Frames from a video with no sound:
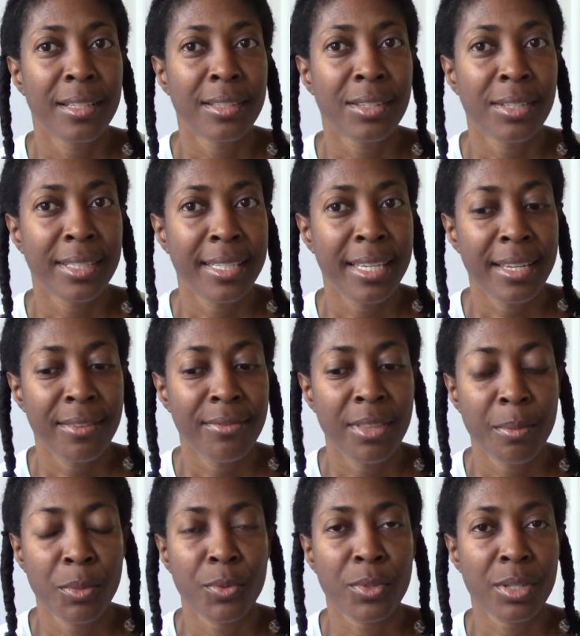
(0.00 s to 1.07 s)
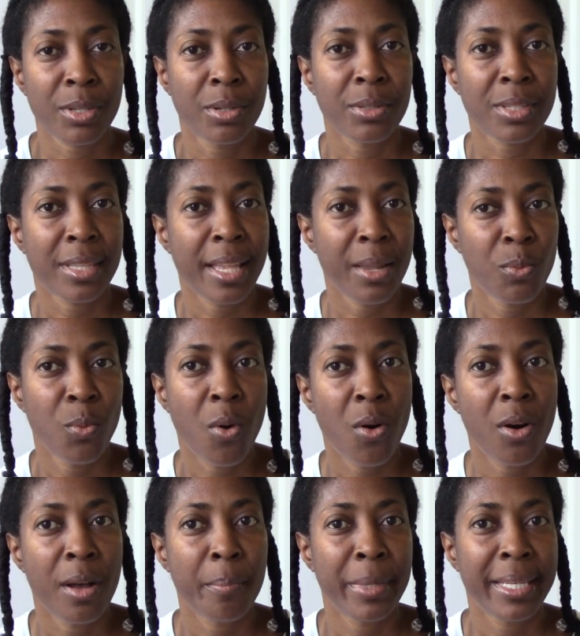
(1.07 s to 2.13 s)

to give them the results they want,